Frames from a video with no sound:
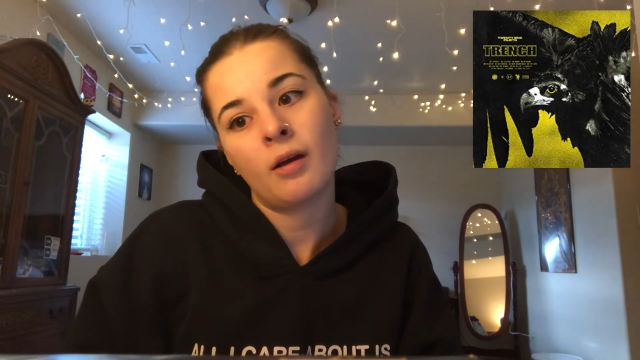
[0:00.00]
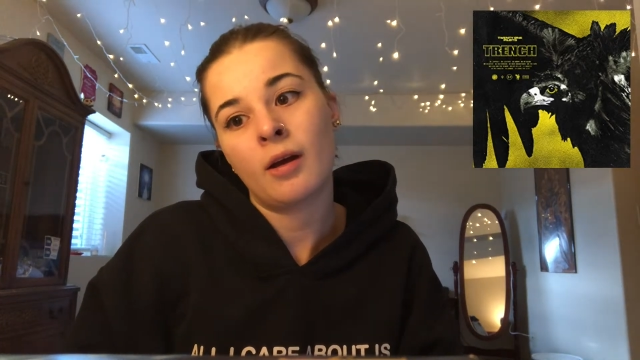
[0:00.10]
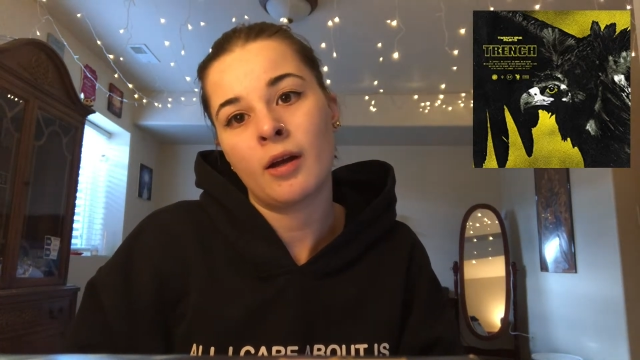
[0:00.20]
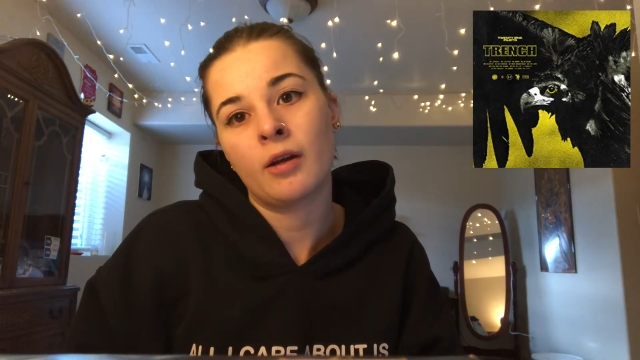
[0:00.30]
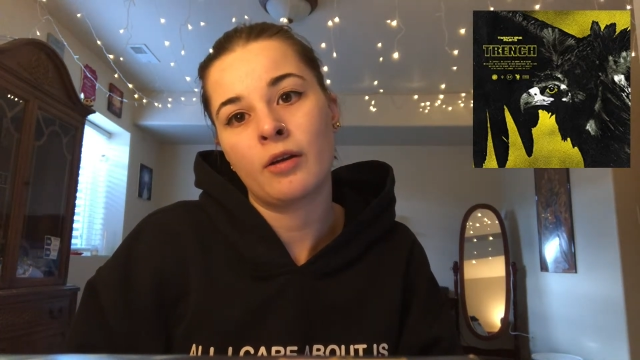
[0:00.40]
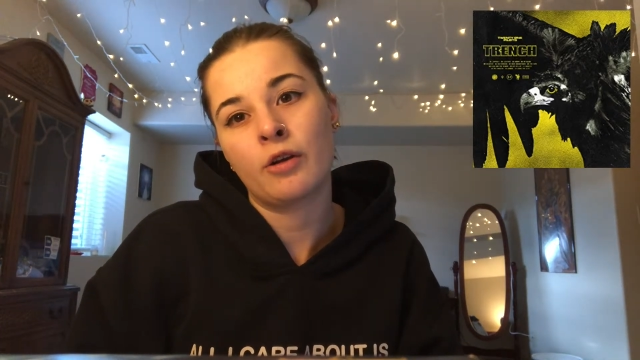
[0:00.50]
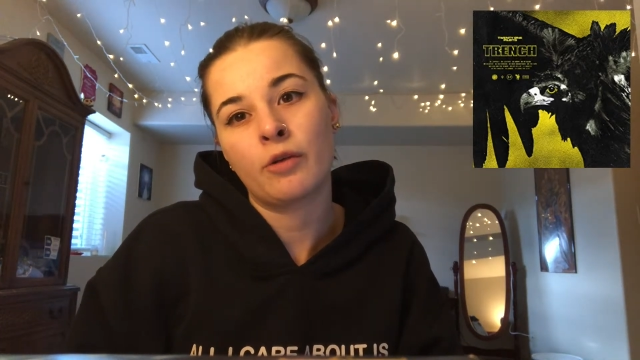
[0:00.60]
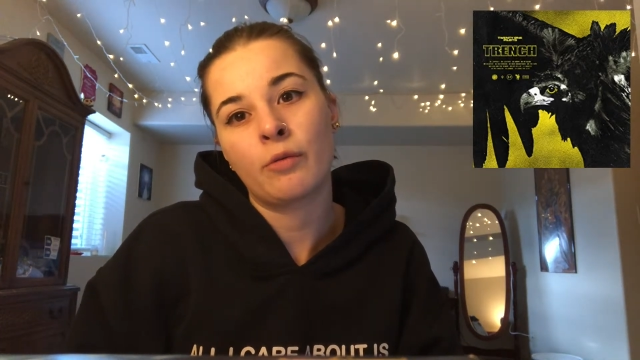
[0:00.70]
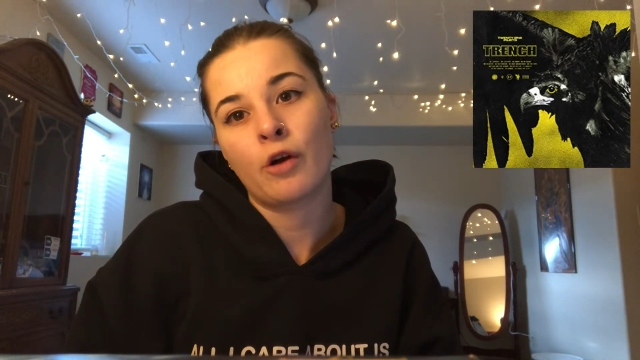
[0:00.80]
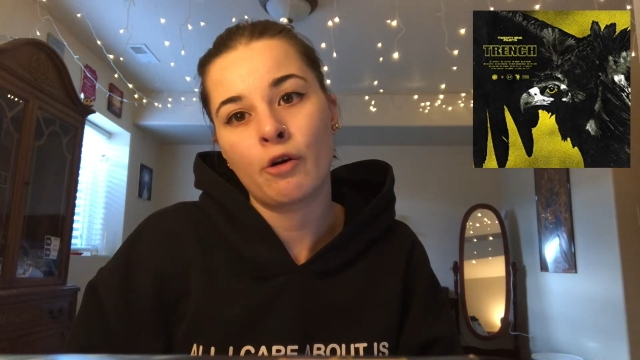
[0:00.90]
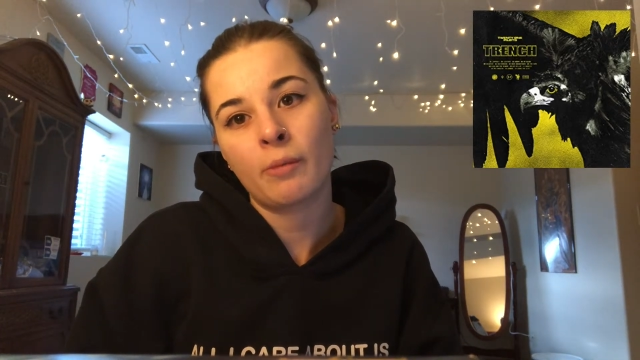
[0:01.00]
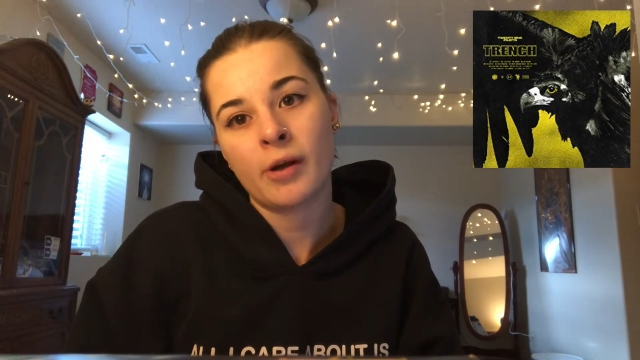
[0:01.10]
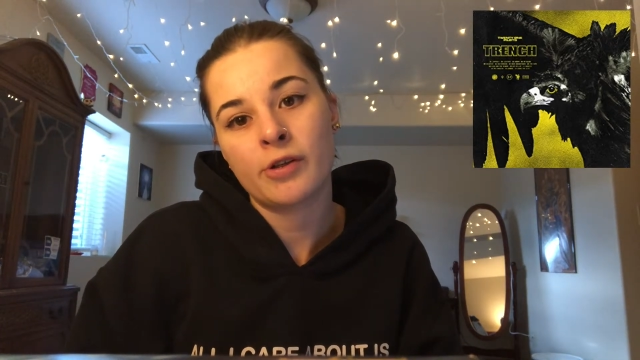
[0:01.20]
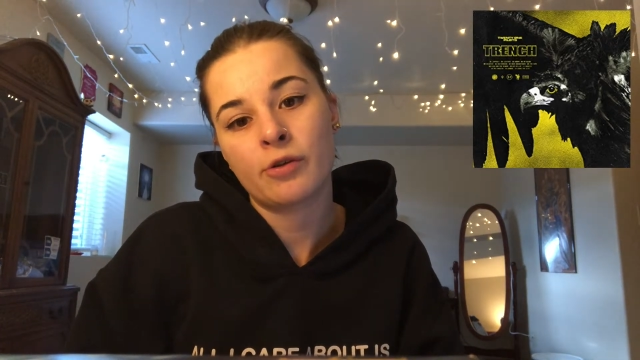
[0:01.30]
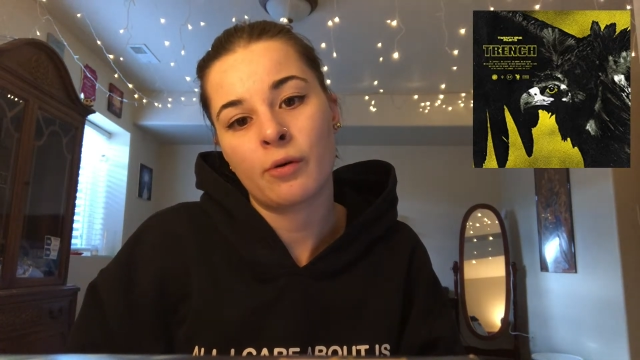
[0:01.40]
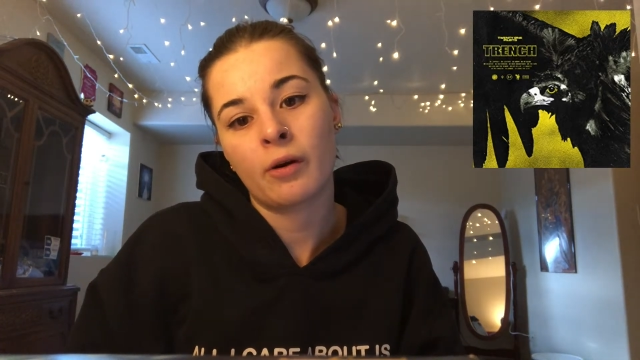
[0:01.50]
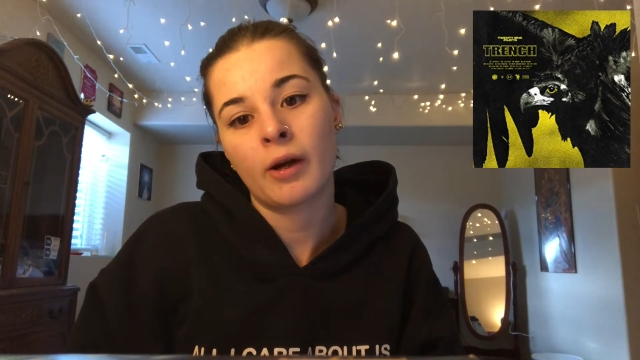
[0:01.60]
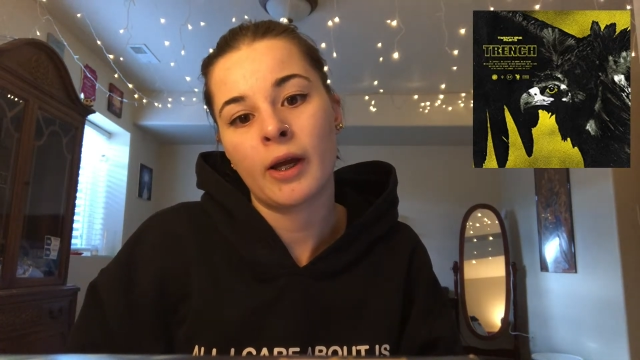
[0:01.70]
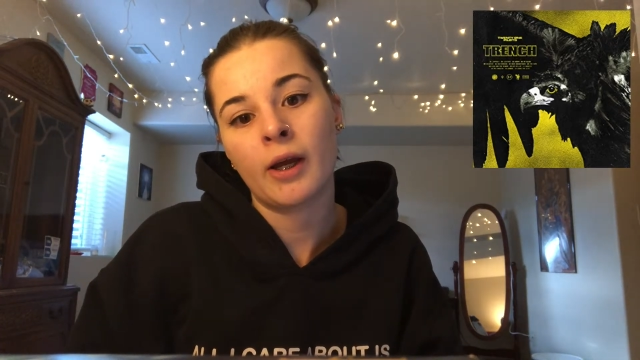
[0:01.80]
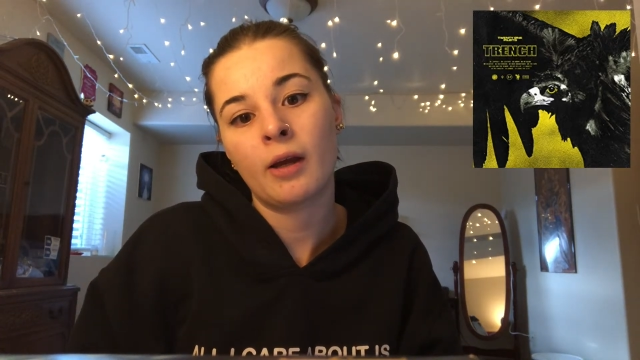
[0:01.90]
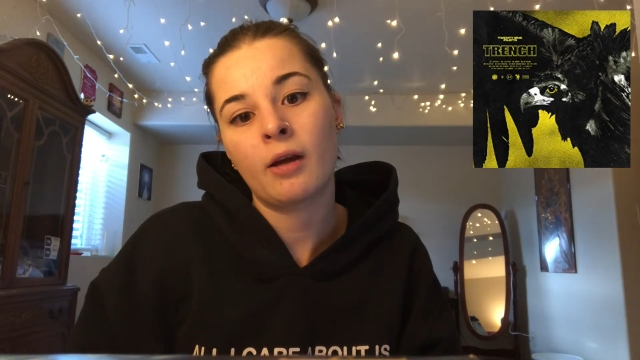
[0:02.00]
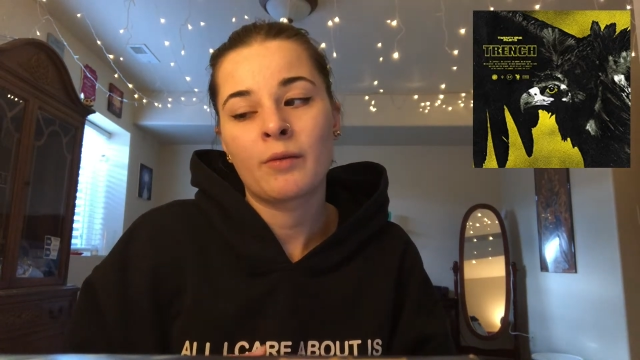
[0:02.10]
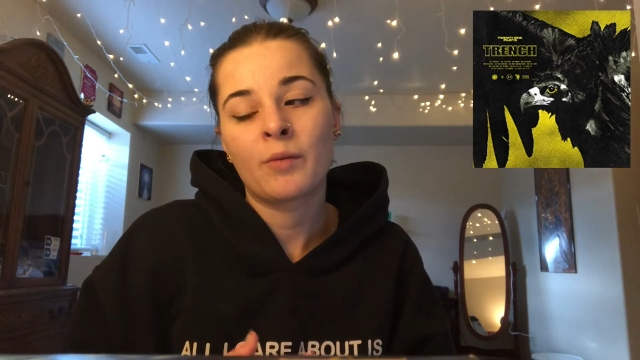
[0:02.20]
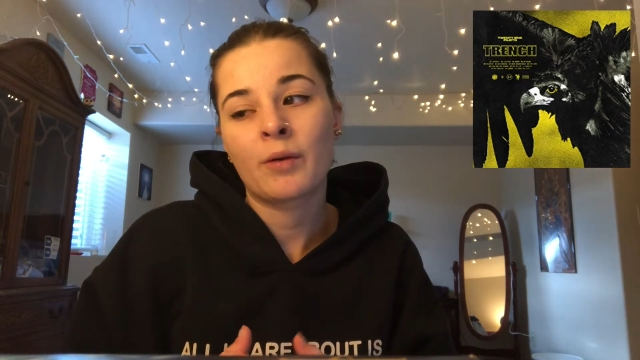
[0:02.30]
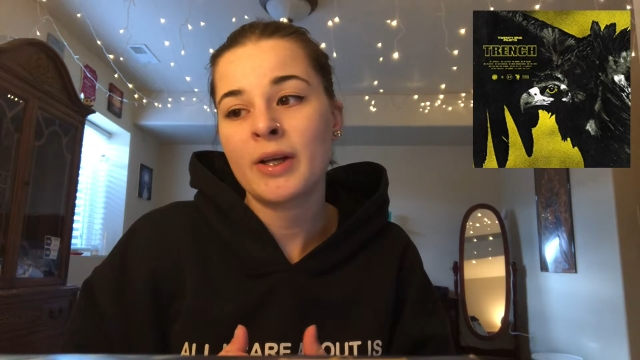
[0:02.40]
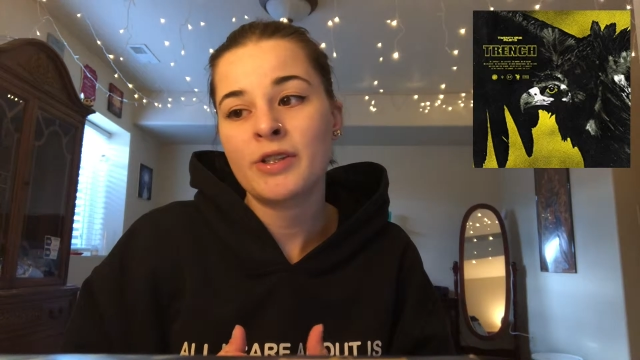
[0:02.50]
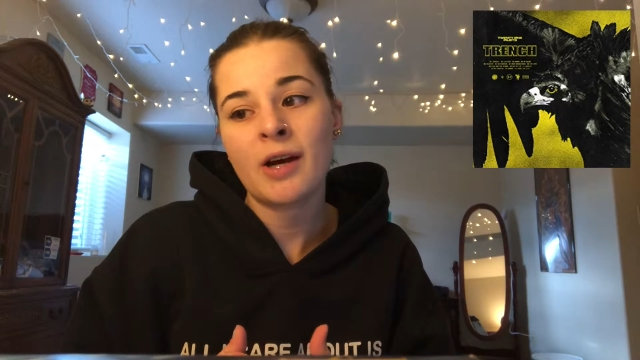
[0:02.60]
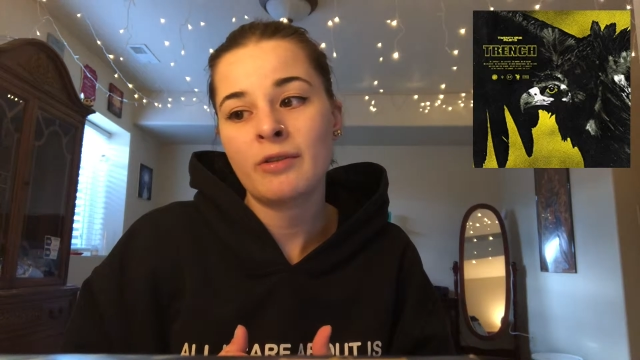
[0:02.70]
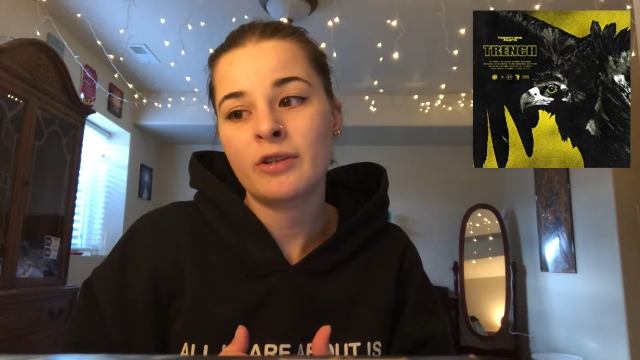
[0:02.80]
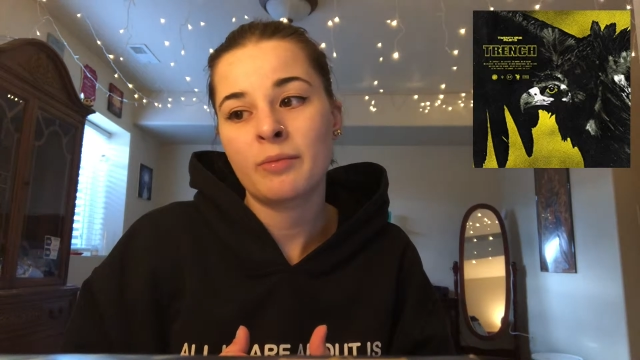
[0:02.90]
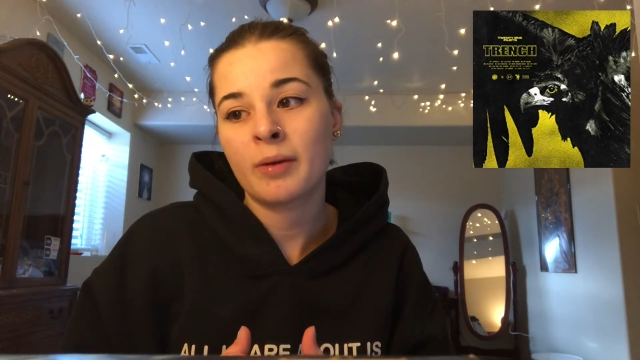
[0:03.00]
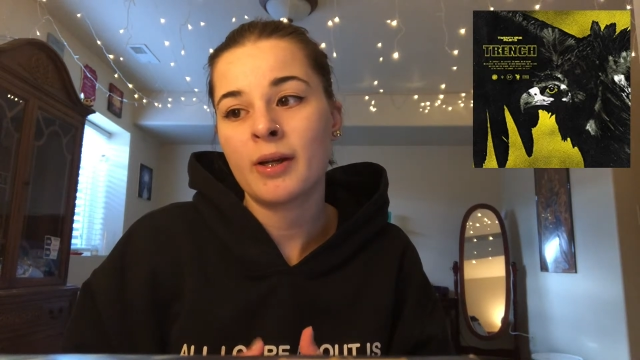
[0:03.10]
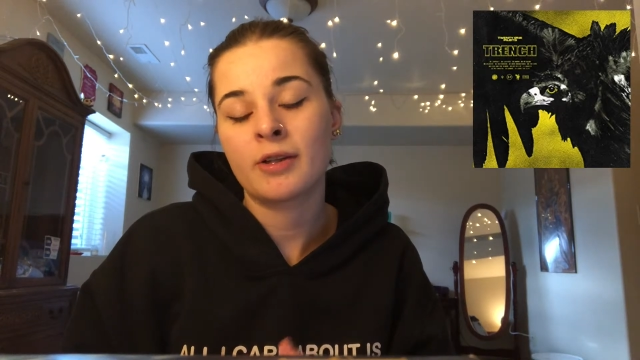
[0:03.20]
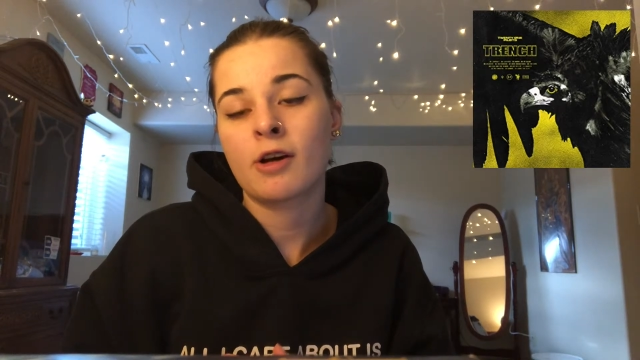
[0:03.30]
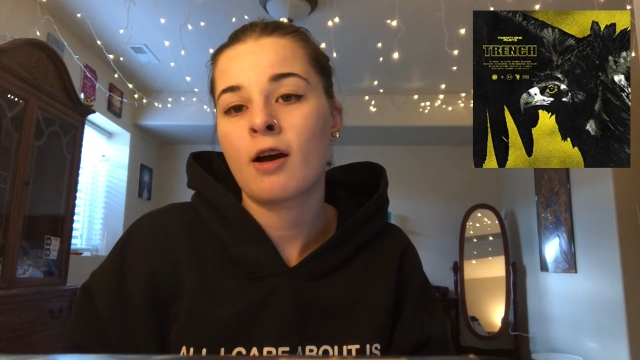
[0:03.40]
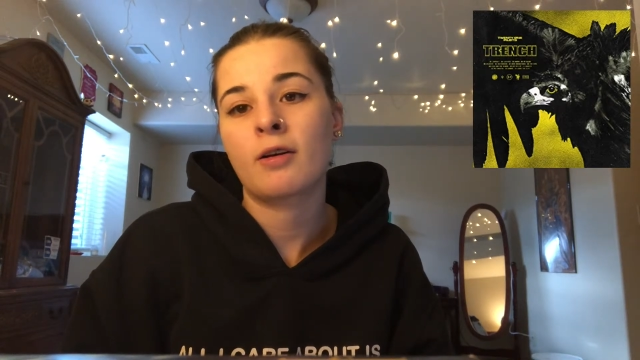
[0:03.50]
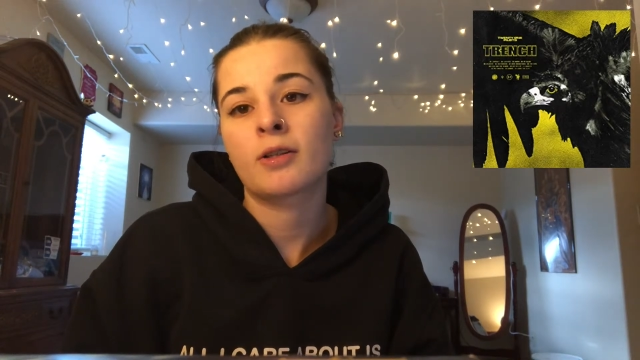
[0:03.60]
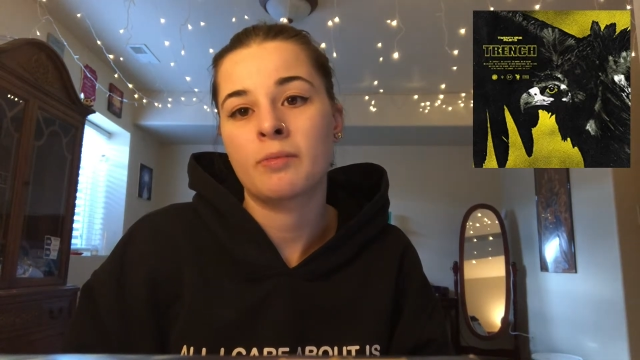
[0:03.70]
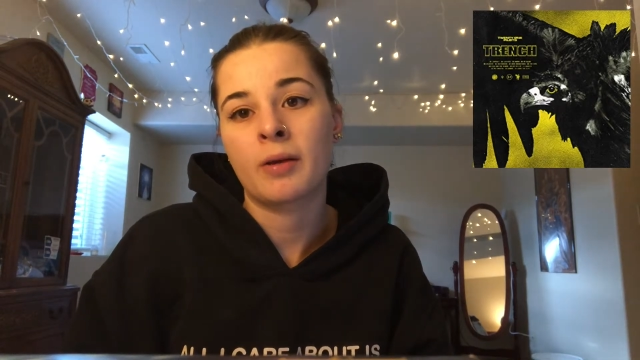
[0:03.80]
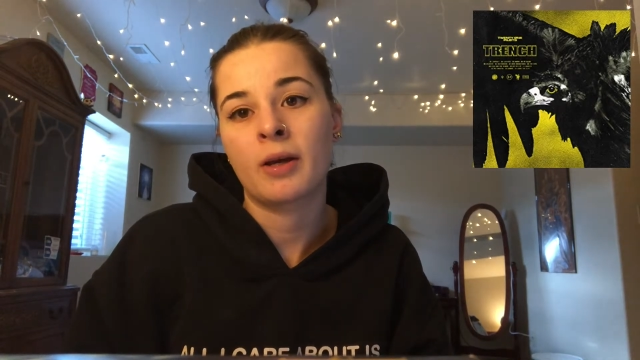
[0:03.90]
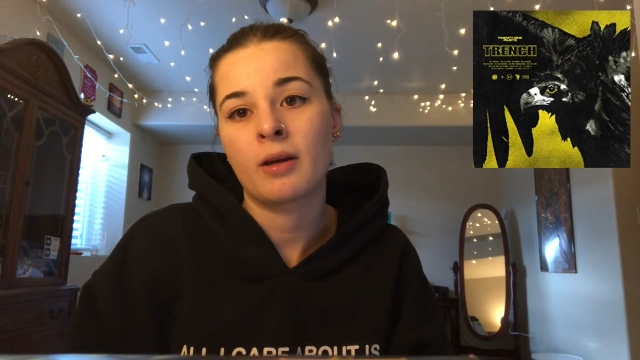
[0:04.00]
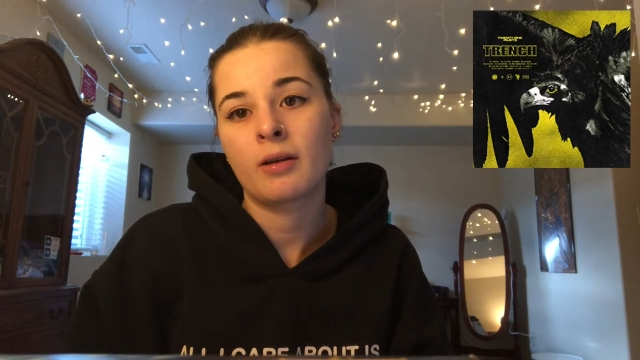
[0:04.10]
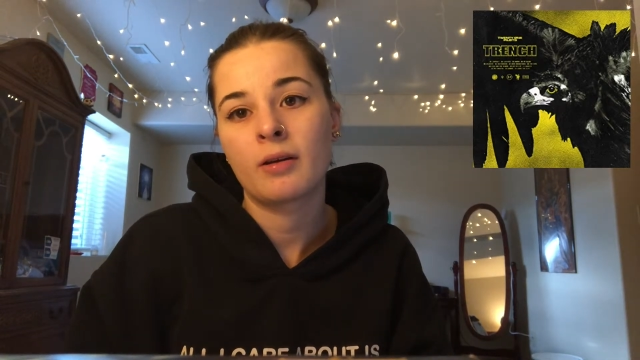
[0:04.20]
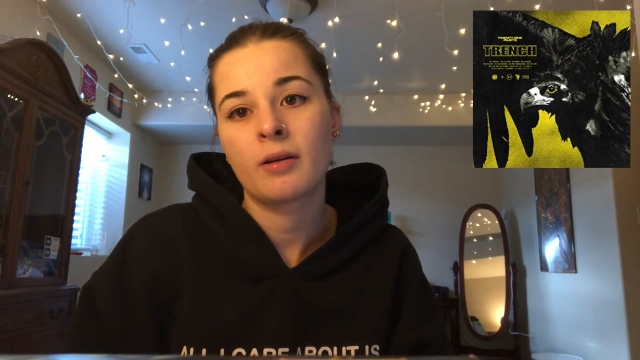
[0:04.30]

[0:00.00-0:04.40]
and you know my story, reach out to me, talk to me.